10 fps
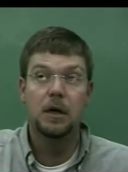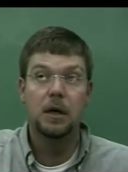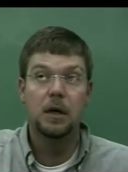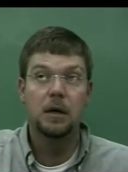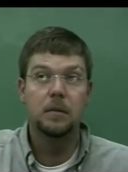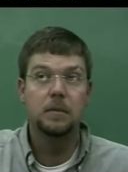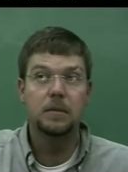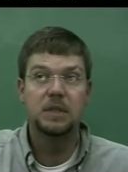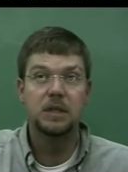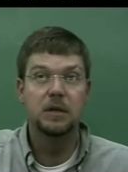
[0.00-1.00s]
Um,
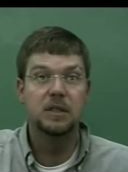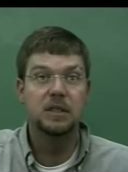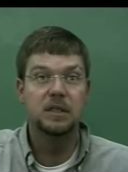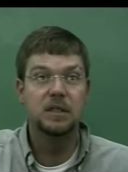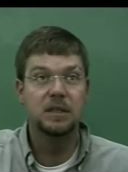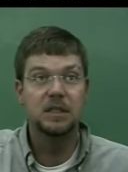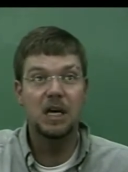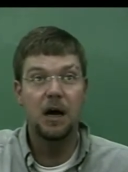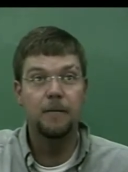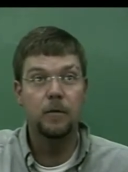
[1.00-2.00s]
so it's just, it's
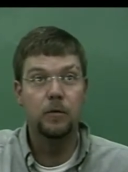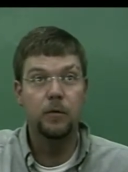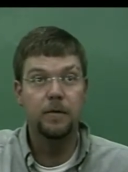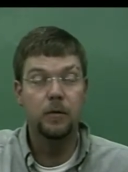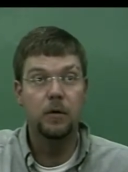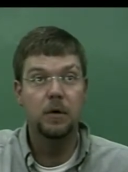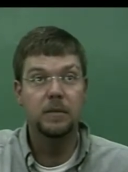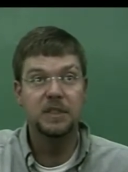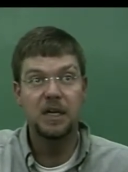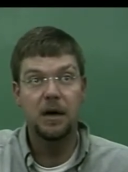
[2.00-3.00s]
time for reform,
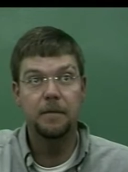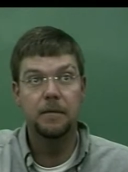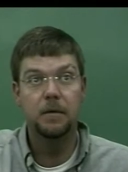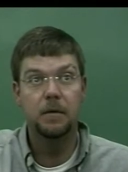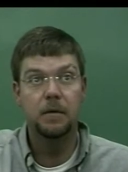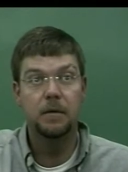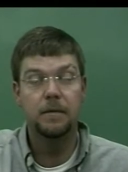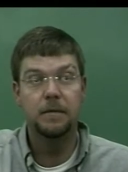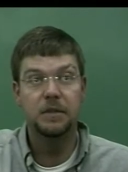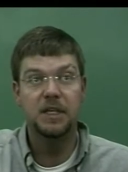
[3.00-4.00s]
it's time for,
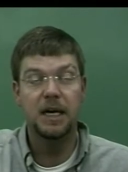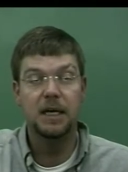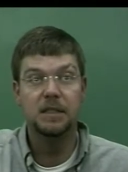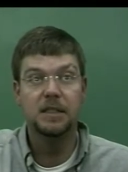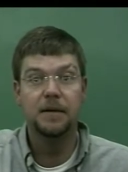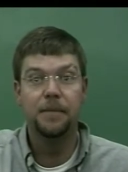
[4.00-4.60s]
for change.